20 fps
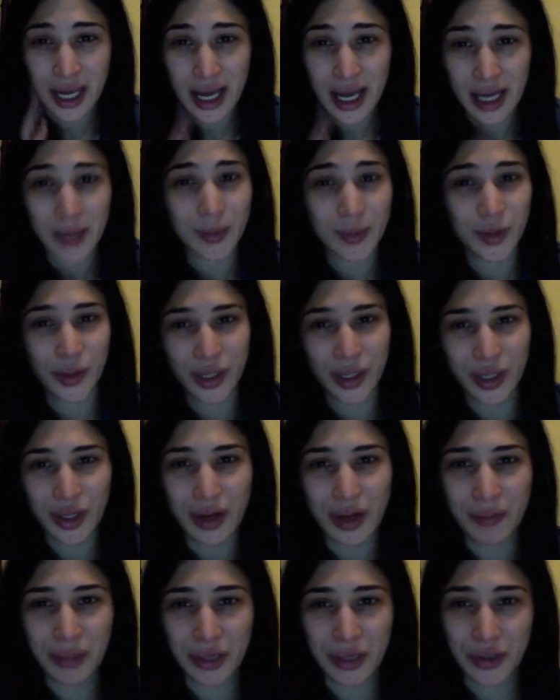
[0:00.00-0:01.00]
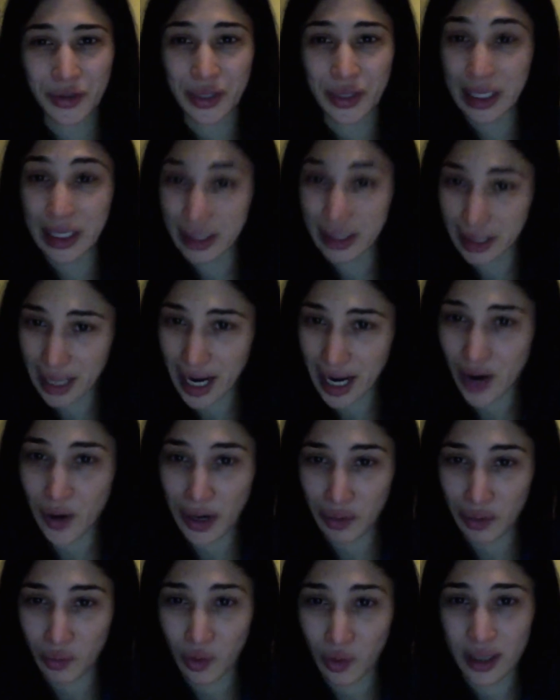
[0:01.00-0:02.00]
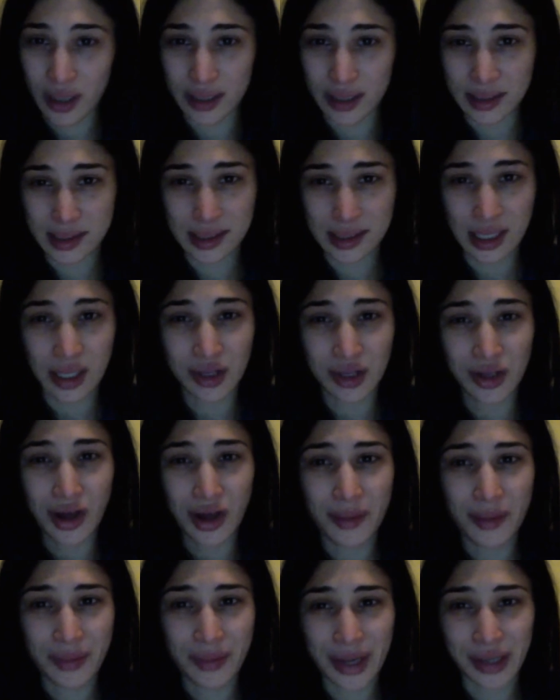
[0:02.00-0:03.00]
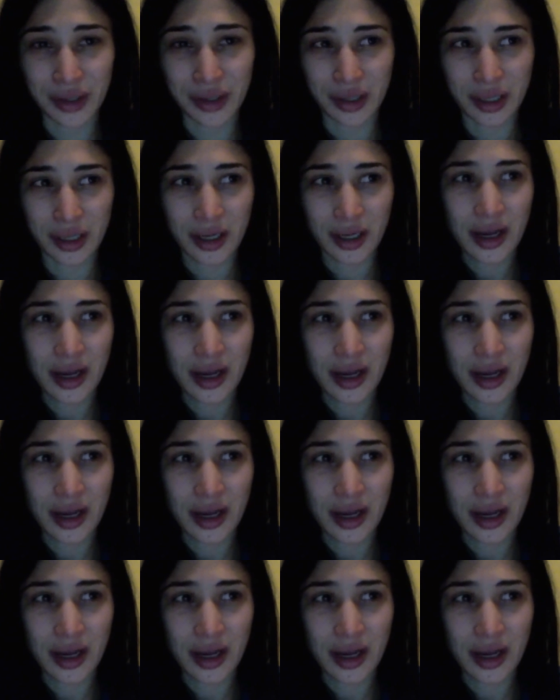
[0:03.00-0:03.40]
I'm doing a lot better than how I was, a lot better.